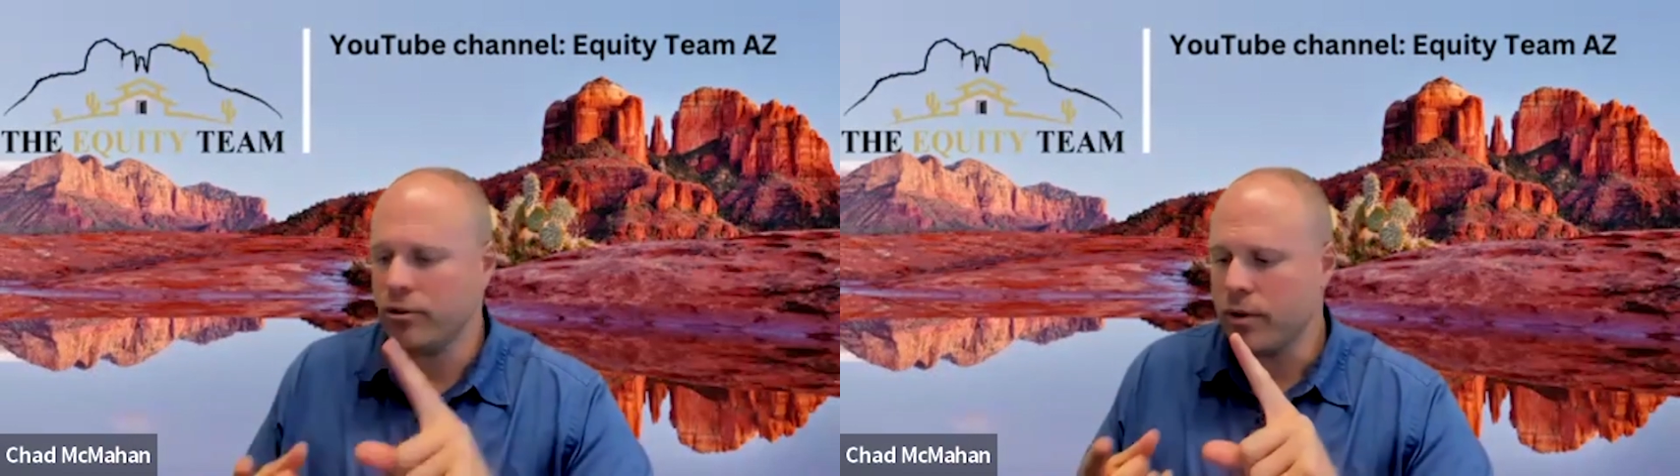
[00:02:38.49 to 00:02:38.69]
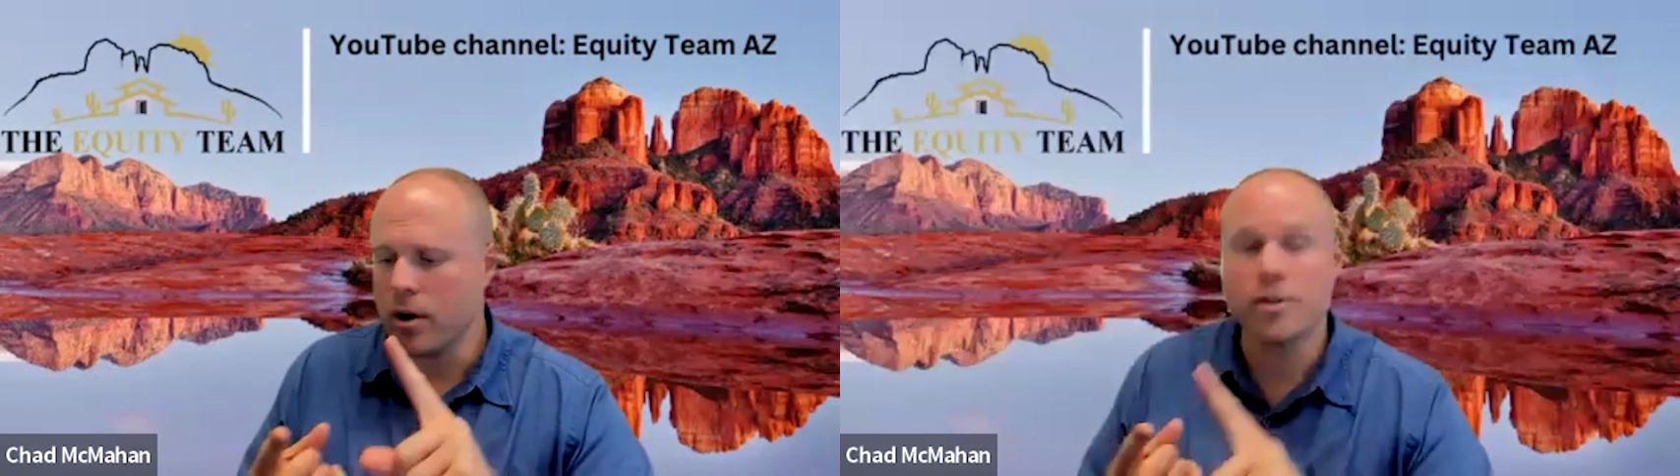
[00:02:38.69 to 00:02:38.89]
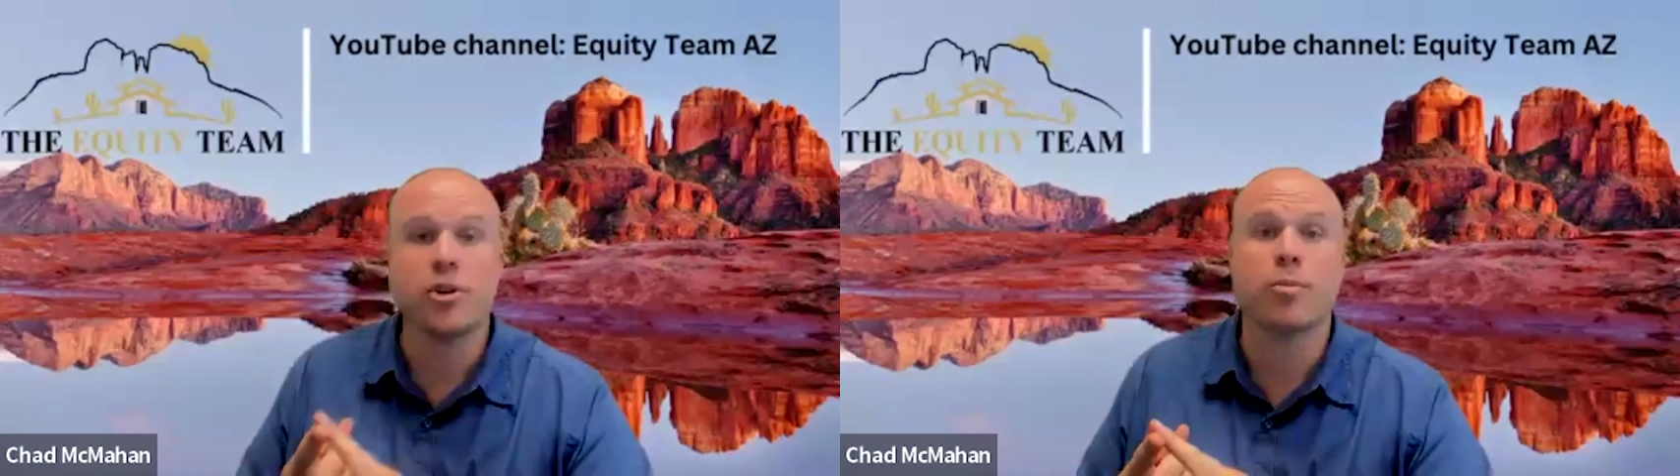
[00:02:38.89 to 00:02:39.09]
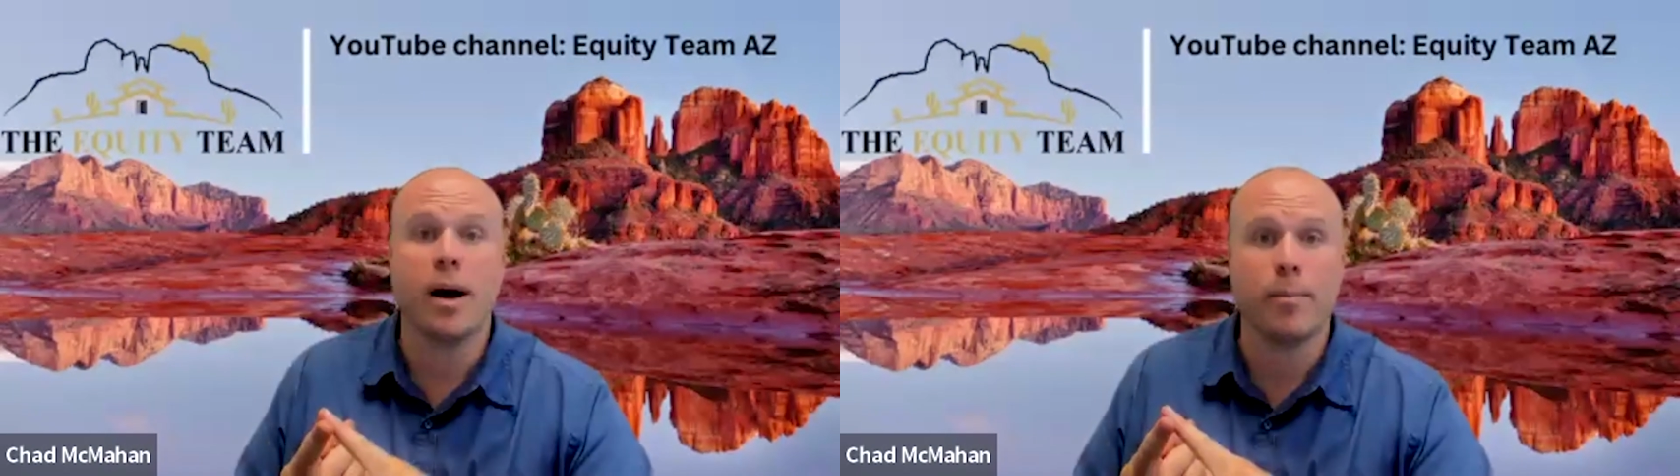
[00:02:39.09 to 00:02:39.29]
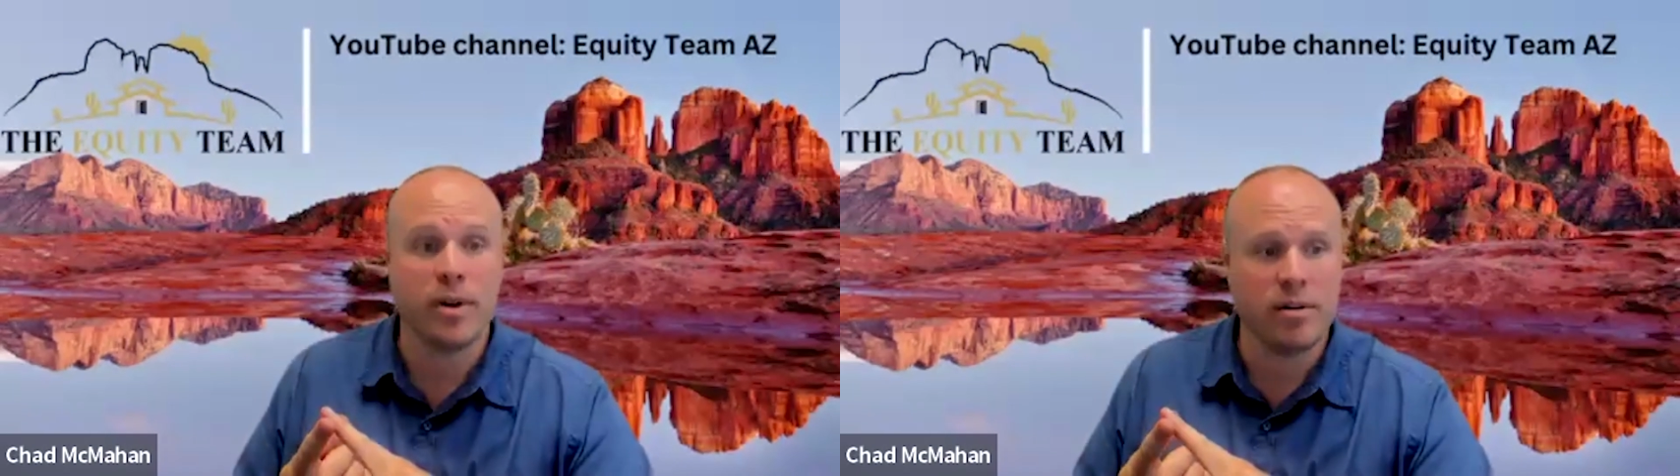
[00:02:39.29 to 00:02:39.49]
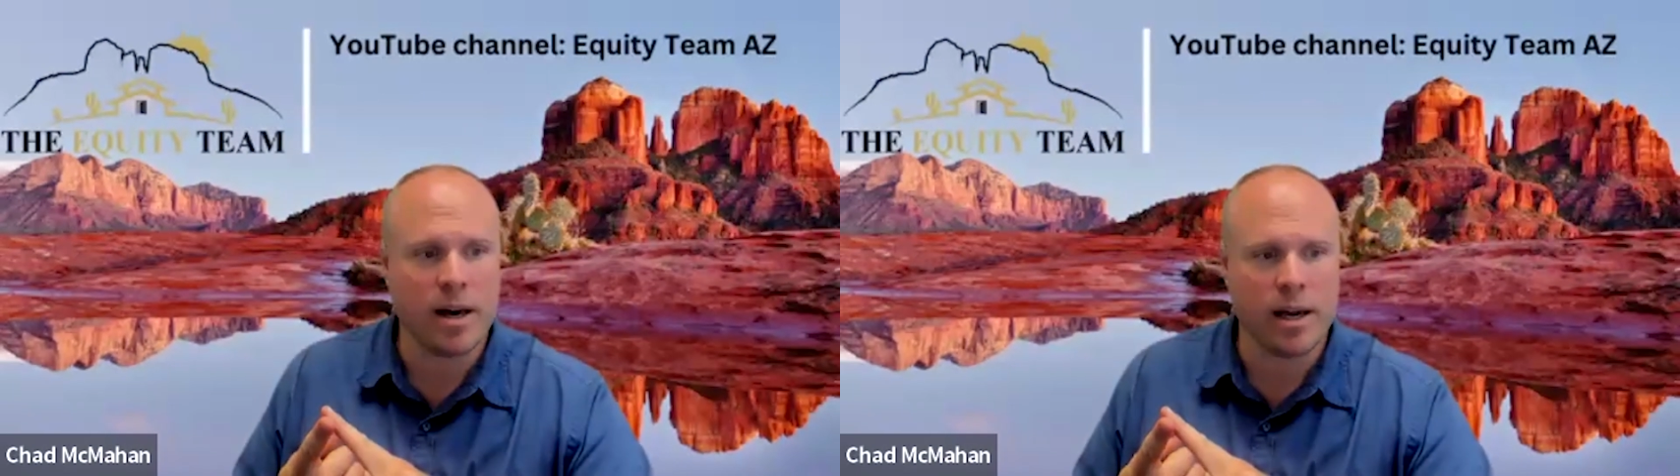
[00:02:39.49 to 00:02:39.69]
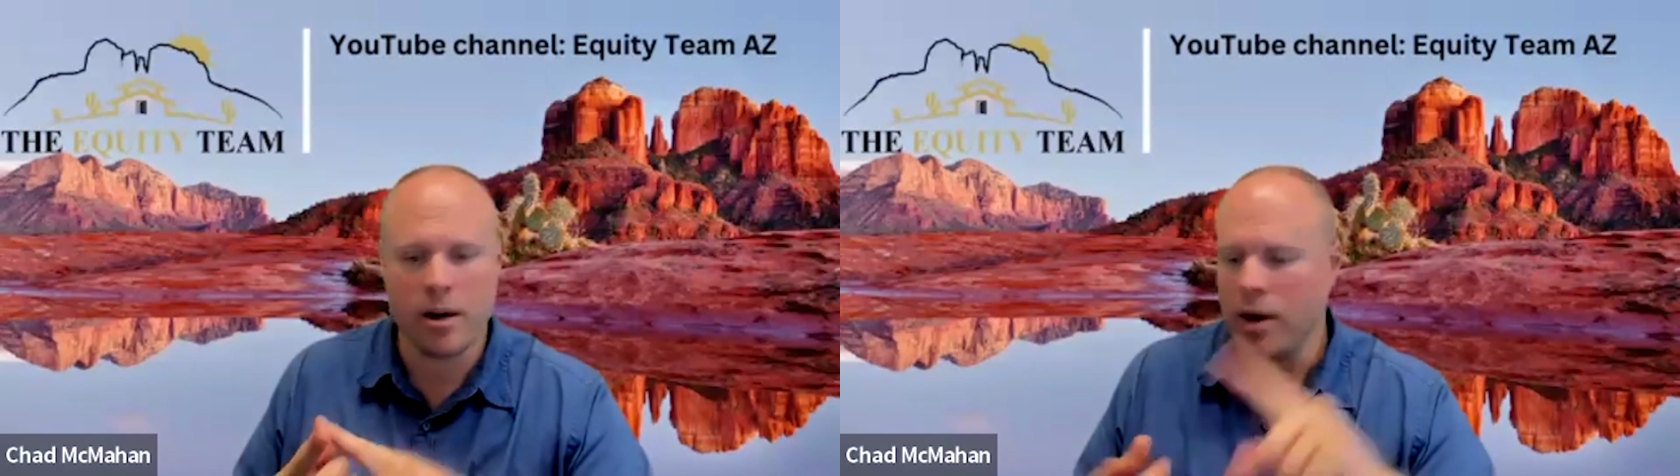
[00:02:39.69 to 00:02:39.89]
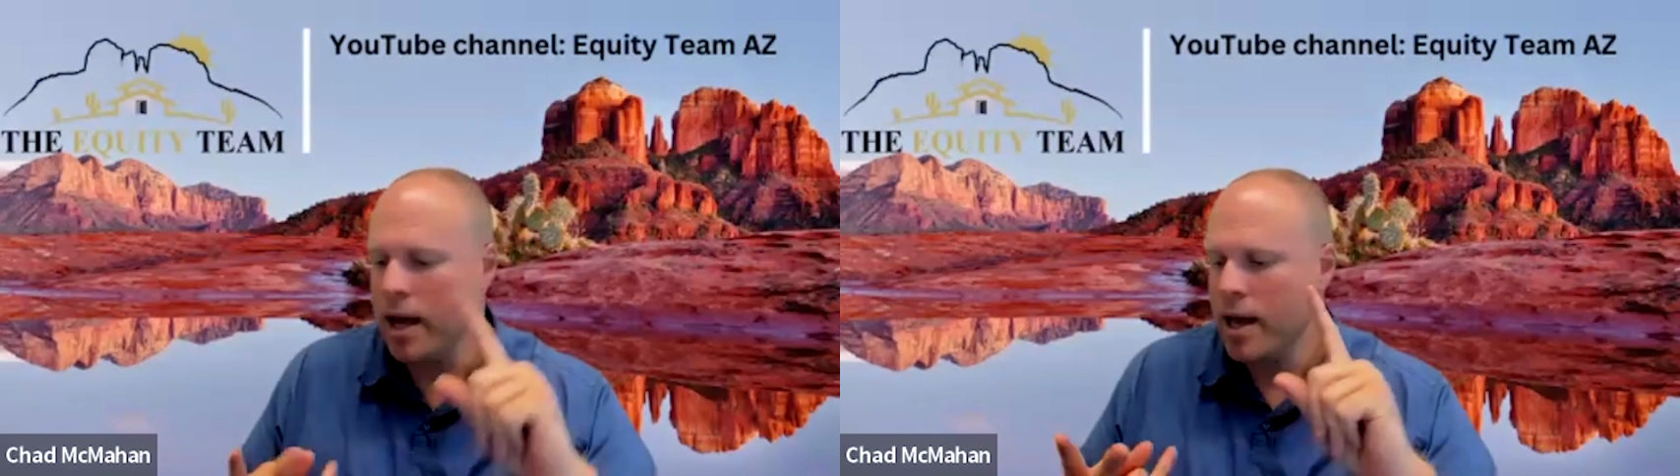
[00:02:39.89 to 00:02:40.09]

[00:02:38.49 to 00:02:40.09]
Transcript: far as your property value.